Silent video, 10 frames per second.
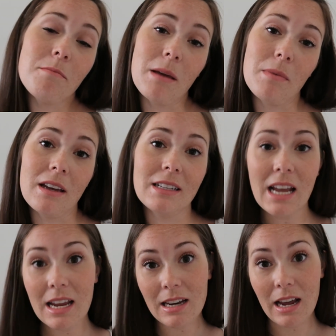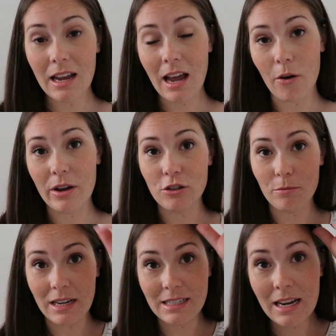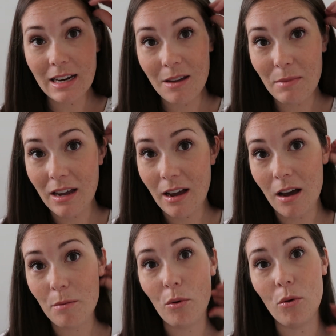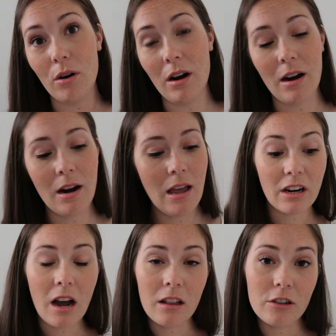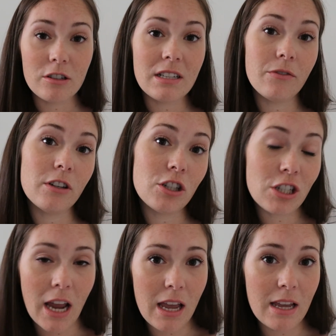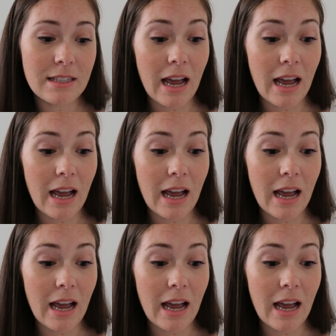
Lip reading: maybe a date night, how I do my date night makeup, or different colors, different shades.